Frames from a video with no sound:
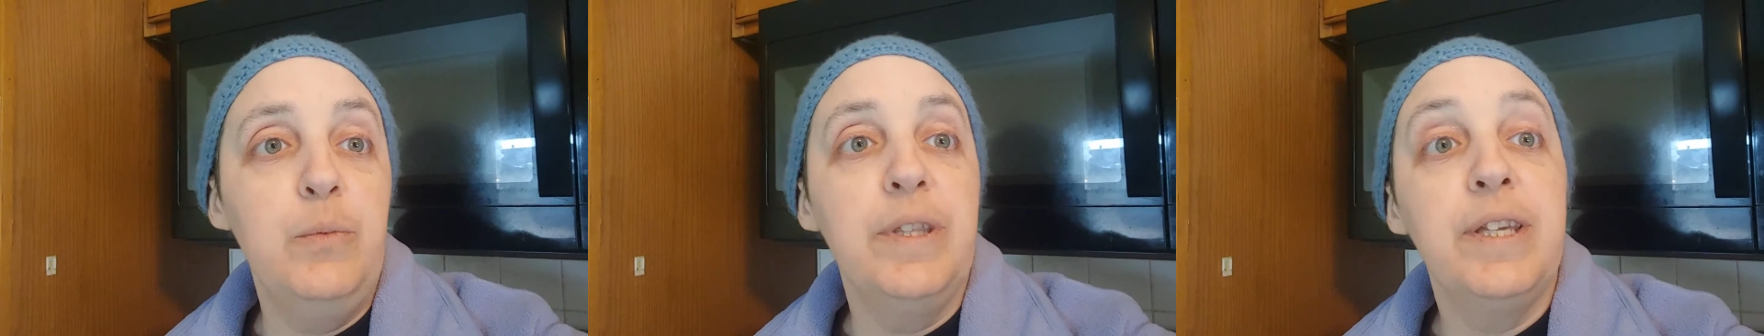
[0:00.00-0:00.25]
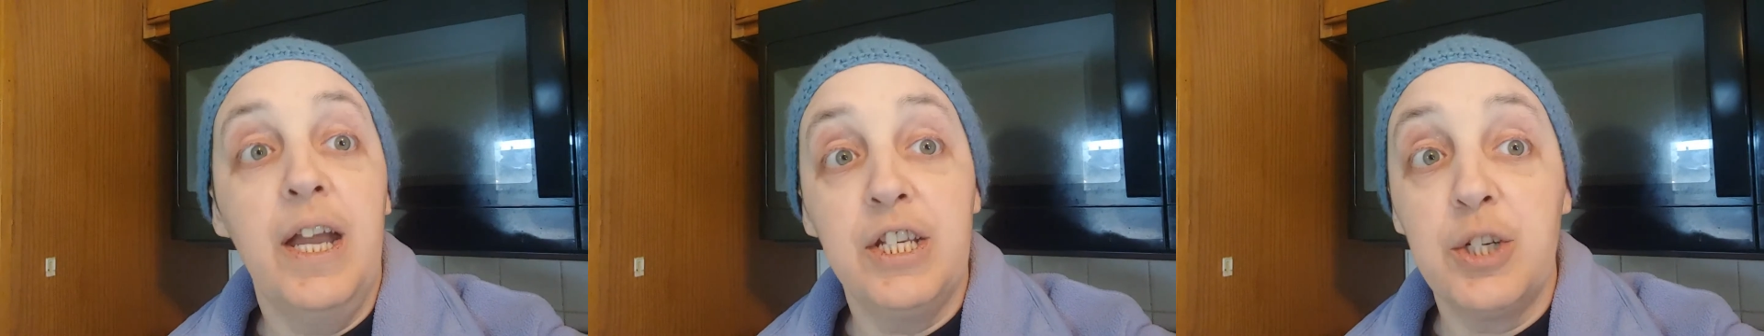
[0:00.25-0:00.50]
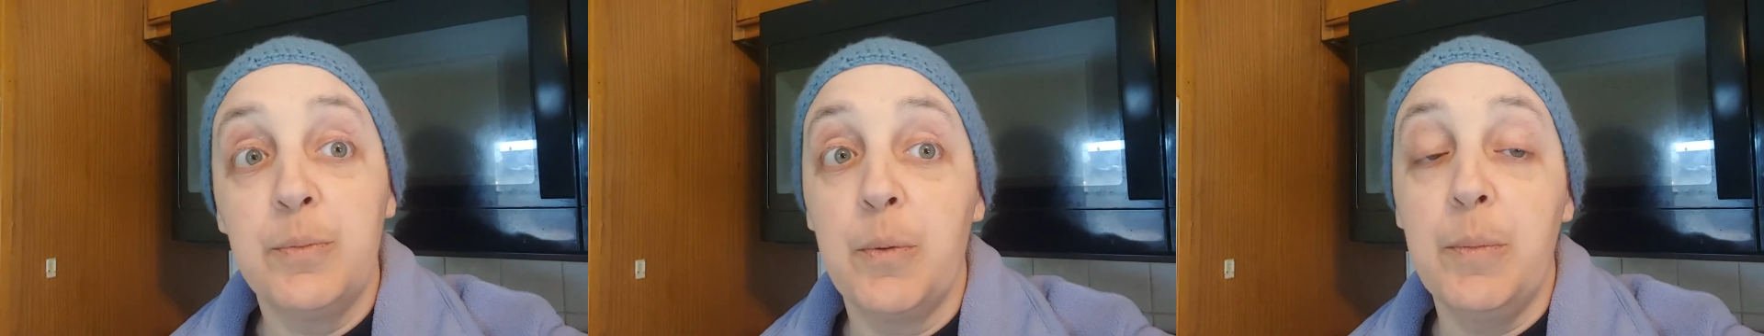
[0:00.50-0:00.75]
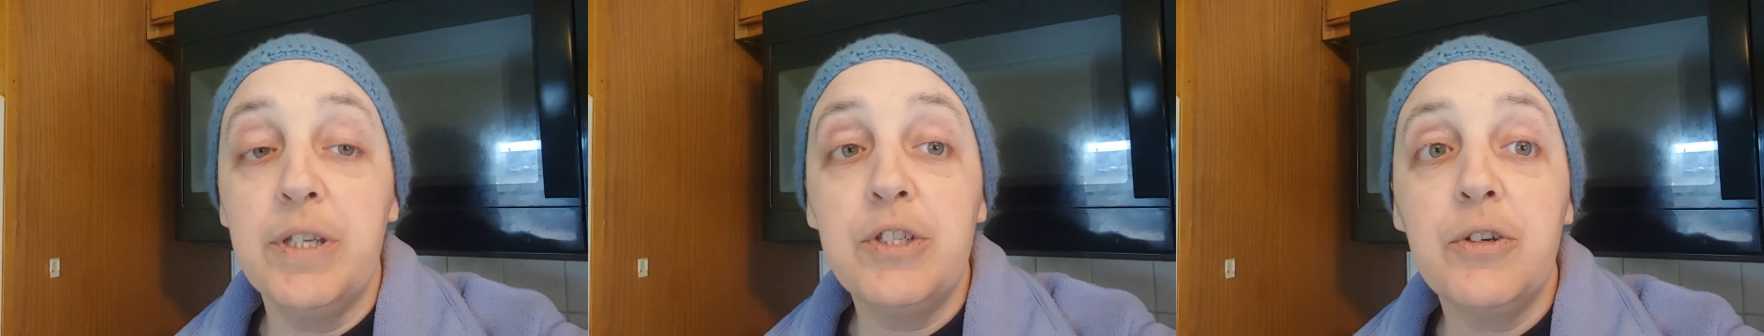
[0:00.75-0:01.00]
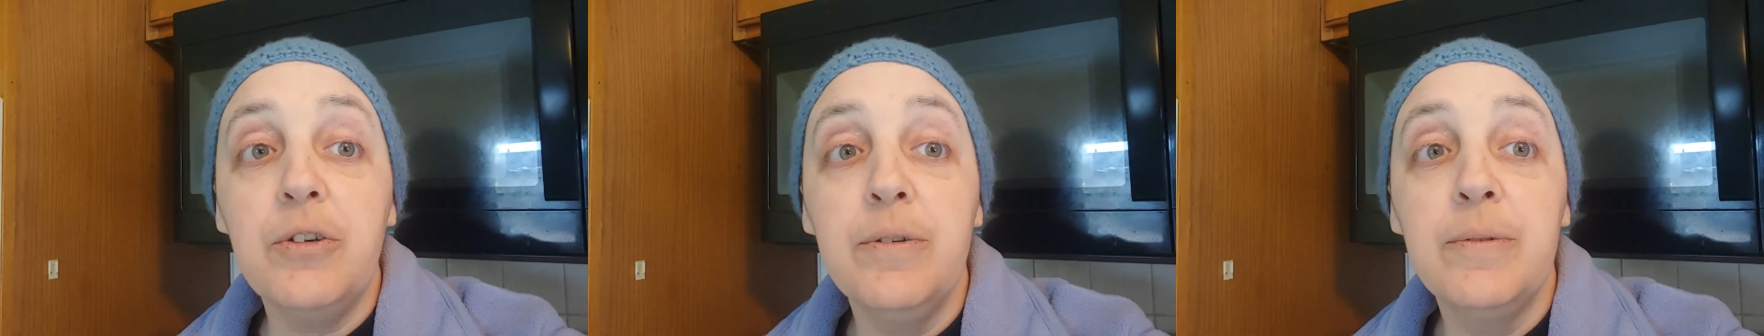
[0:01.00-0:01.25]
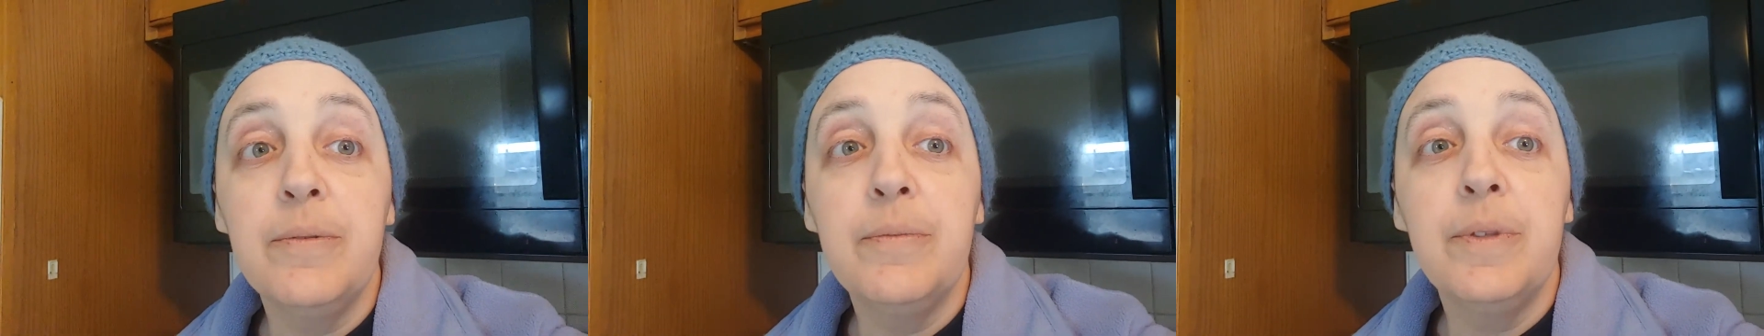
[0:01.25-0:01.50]
with ketchup or mustard.
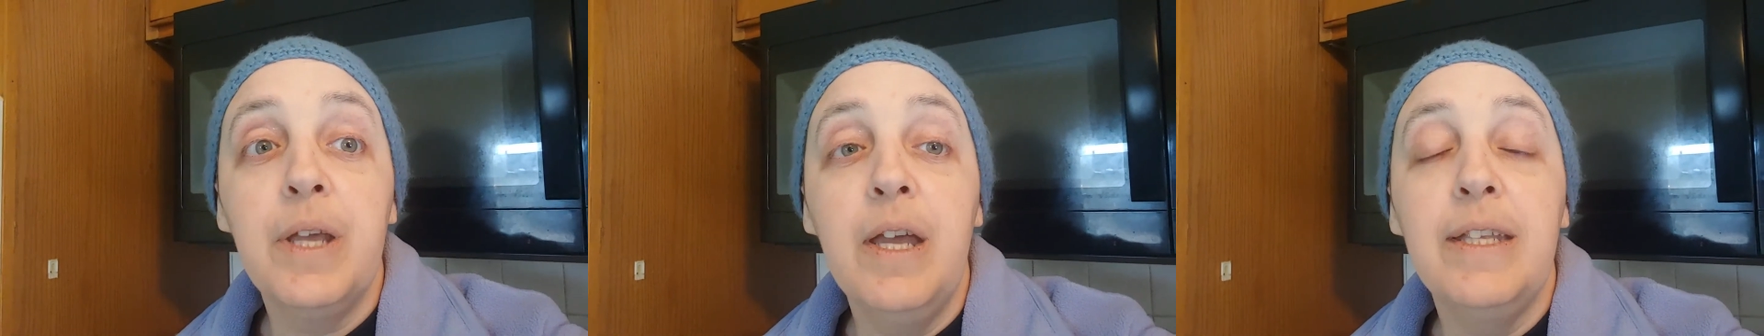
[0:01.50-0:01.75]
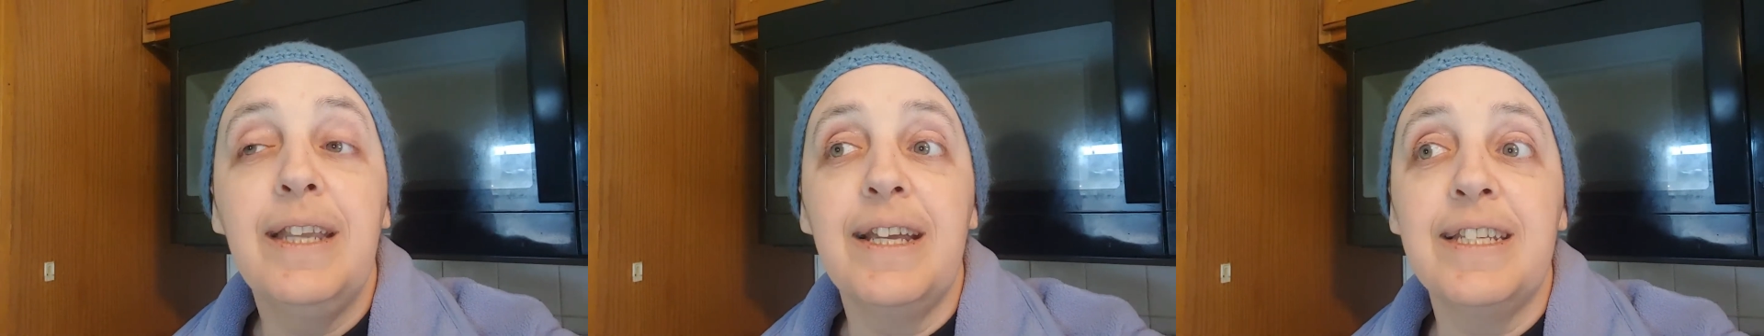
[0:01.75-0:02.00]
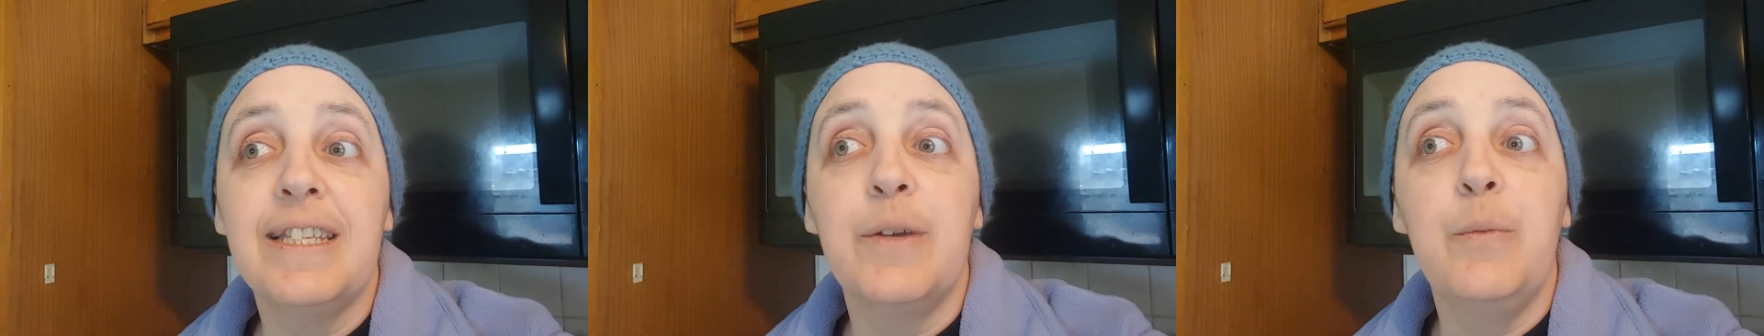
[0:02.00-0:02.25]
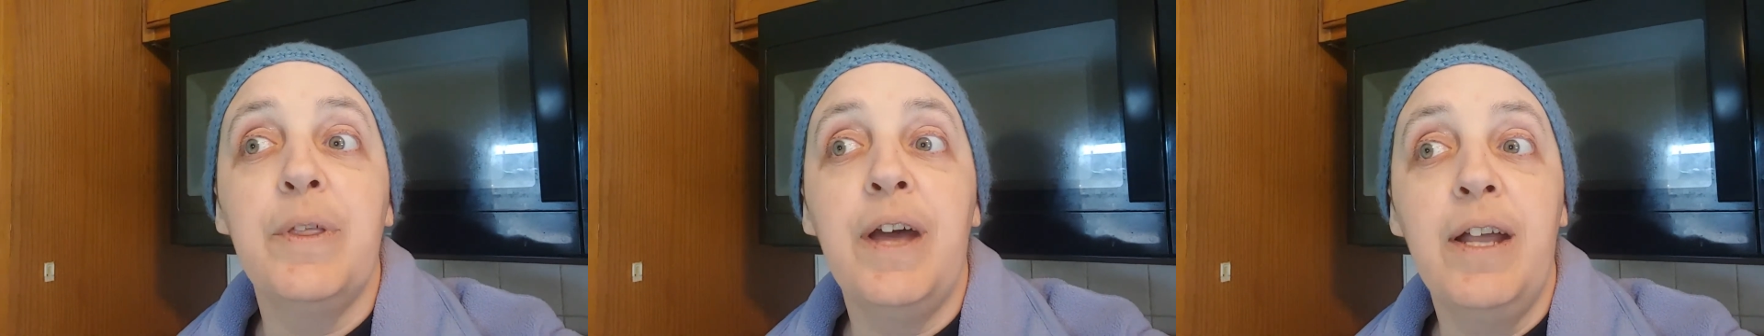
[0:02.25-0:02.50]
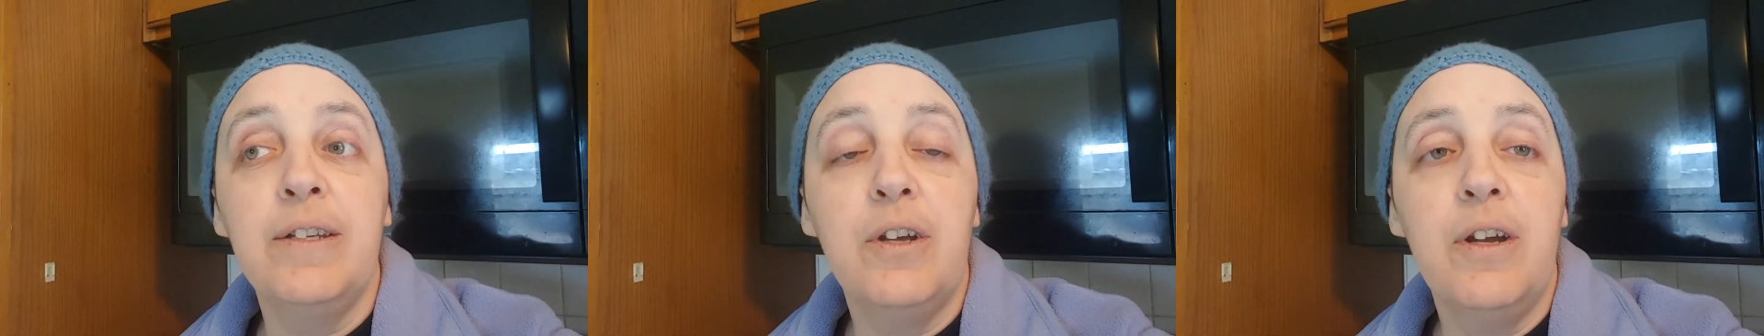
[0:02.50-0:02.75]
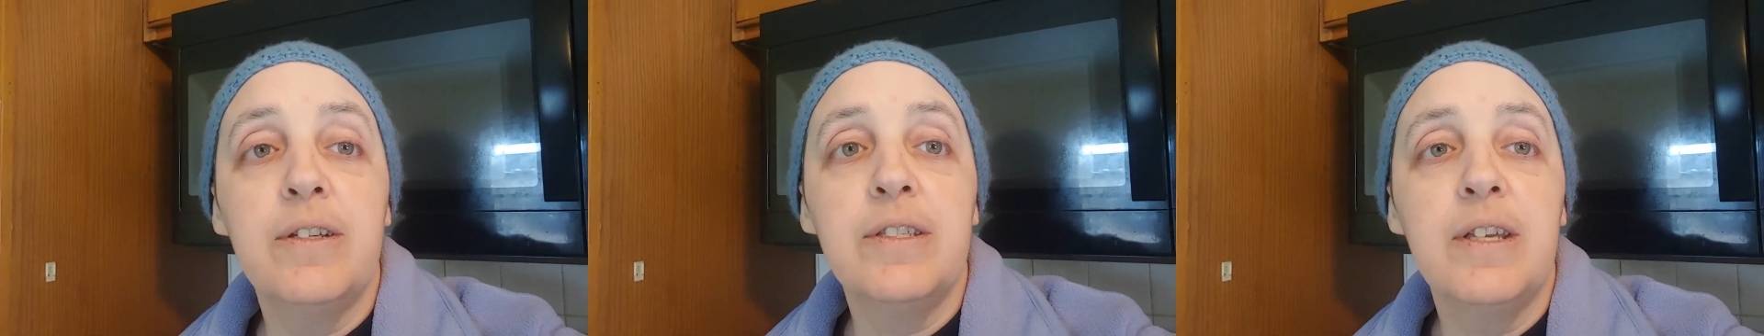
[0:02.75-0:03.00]
Nice thing with hot
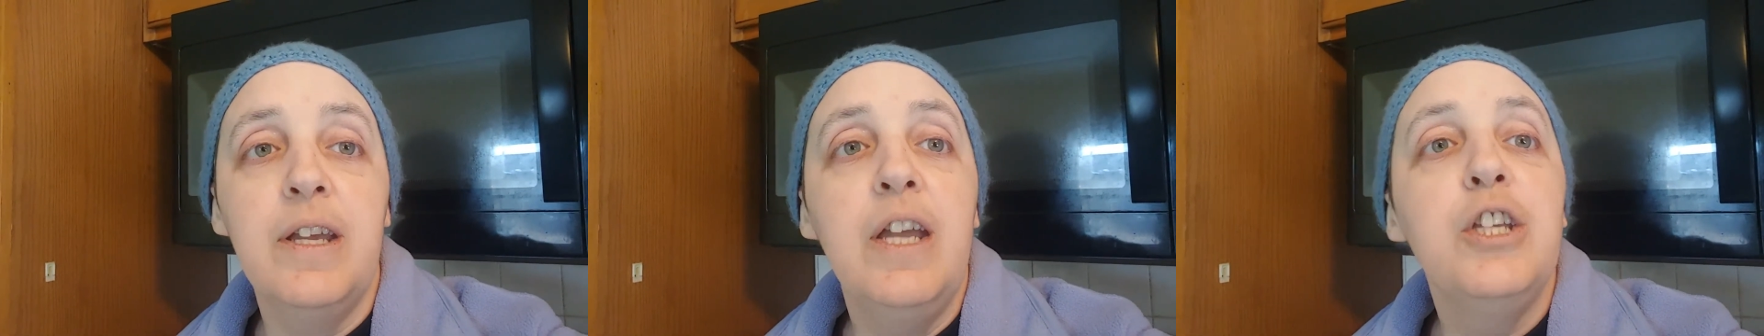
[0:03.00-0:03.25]
dogs,